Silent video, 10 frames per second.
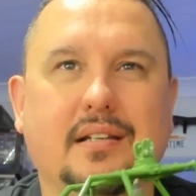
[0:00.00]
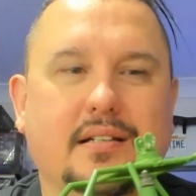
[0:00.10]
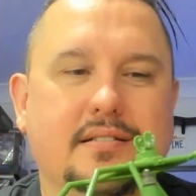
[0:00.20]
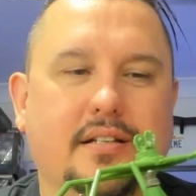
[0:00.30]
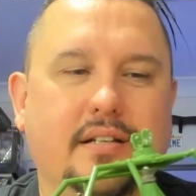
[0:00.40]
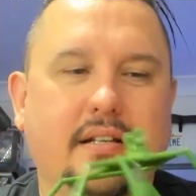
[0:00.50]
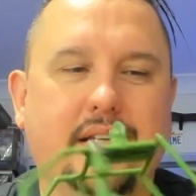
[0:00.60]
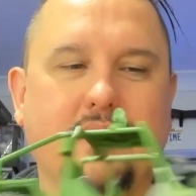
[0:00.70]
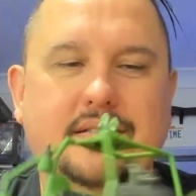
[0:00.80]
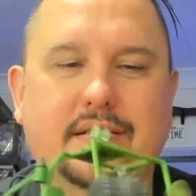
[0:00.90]
So yeah,
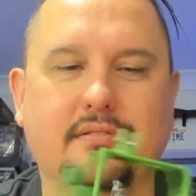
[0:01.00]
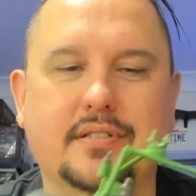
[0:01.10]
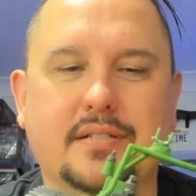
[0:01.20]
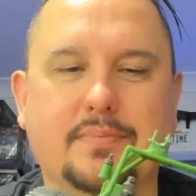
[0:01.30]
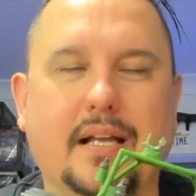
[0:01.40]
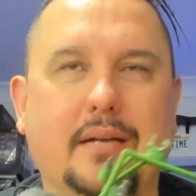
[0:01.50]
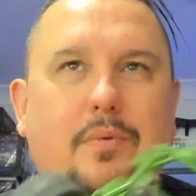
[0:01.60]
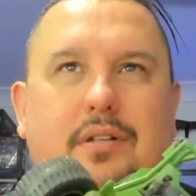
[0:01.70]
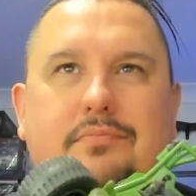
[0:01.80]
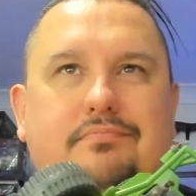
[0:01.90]
that'll still display
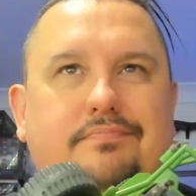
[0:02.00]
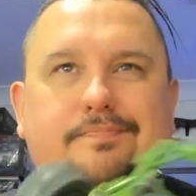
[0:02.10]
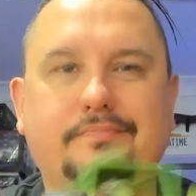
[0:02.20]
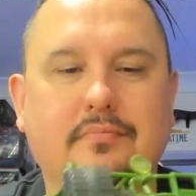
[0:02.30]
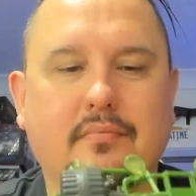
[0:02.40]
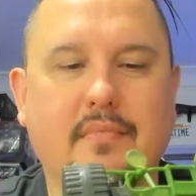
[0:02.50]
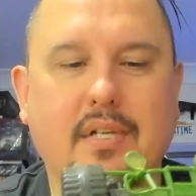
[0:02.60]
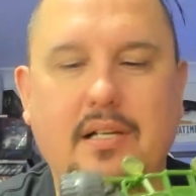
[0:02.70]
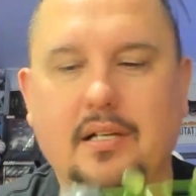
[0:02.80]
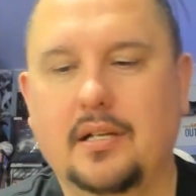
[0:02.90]
well.
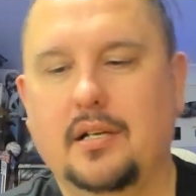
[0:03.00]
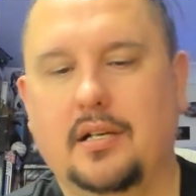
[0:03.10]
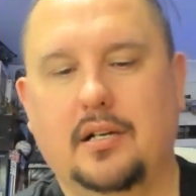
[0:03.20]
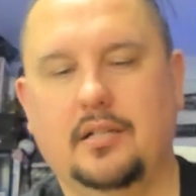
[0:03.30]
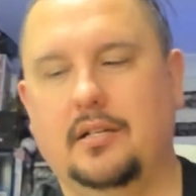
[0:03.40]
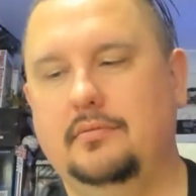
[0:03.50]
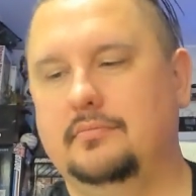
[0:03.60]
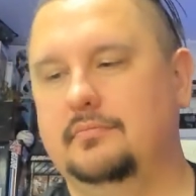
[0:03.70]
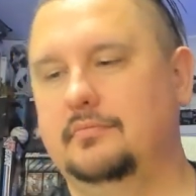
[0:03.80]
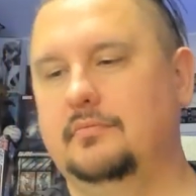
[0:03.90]
Alright,
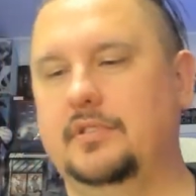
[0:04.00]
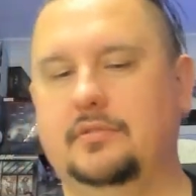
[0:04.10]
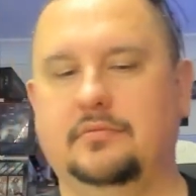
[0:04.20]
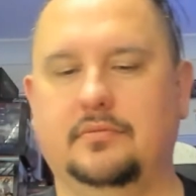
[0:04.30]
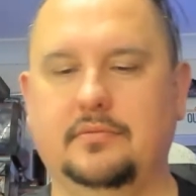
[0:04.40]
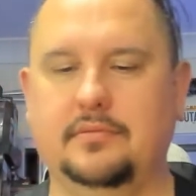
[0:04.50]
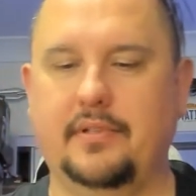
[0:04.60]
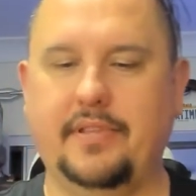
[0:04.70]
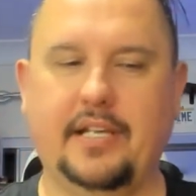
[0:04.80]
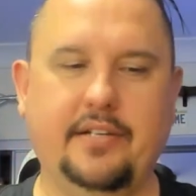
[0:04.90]
well,
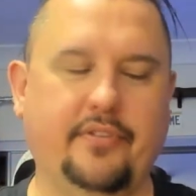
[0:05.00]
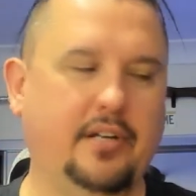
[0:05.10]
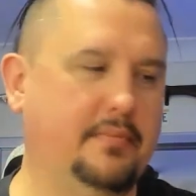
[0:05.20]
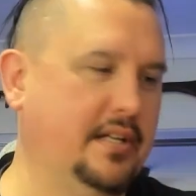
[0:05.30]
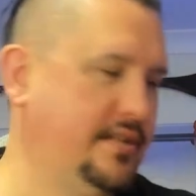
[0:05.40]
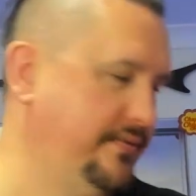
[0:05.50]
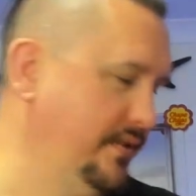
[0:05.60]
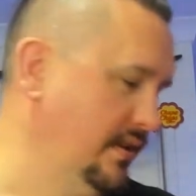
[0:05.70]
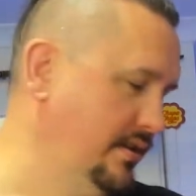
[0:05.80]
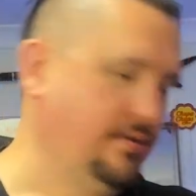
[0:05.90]
thank you very much
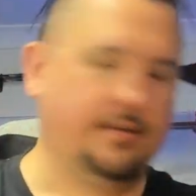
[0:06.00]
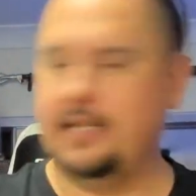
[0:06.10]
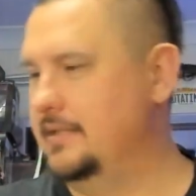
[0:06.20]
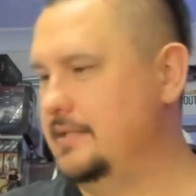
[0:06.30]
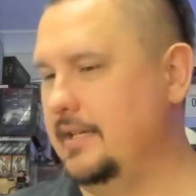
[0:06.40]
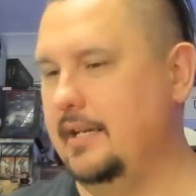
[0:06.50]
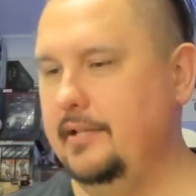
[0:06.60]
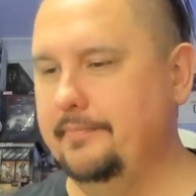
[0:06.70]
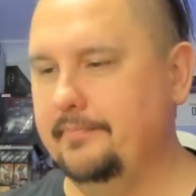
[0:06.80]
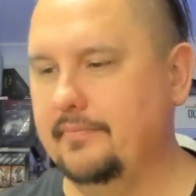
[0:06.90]
for joining in
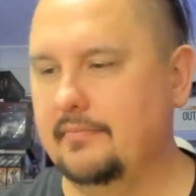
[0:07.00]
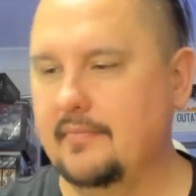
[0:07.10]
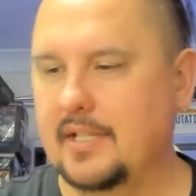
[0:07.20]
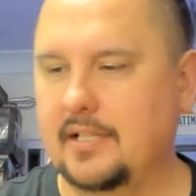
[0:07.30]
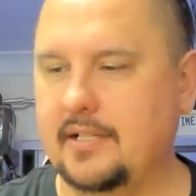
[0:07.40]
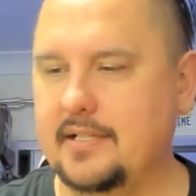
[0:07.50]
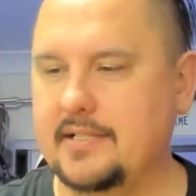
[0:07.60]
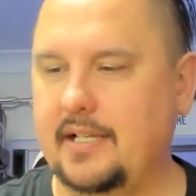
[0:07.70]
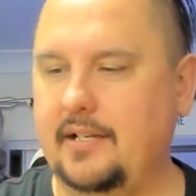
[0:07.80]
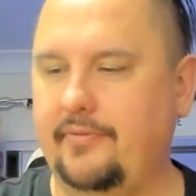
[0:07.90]
today. Like I
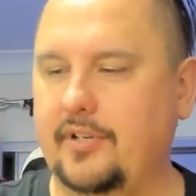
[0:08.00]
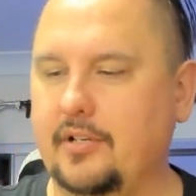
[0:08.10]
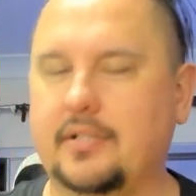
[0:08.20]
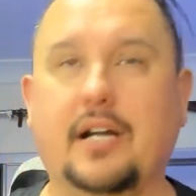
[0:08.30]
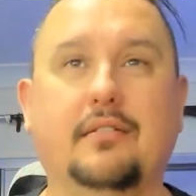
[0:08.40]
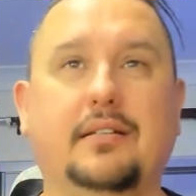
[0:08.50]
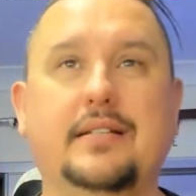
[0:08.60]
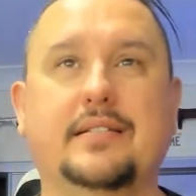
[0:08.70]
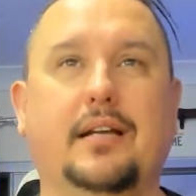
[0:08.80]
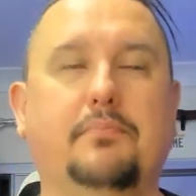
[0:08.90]
said, if you're not currently
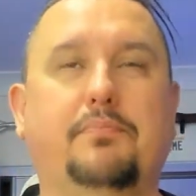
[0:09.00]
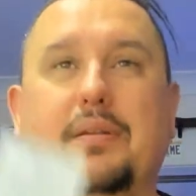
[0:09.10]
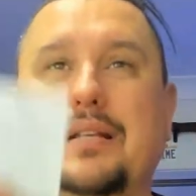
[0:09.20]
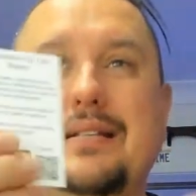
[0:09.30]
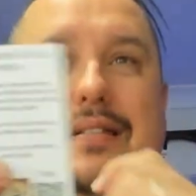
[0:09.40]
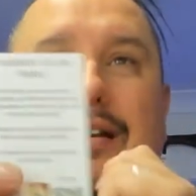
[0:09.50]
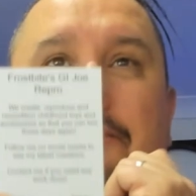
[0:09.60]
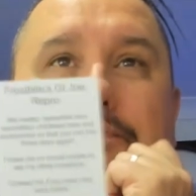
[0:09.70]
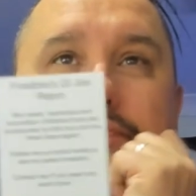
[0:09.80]
subbed, please sub.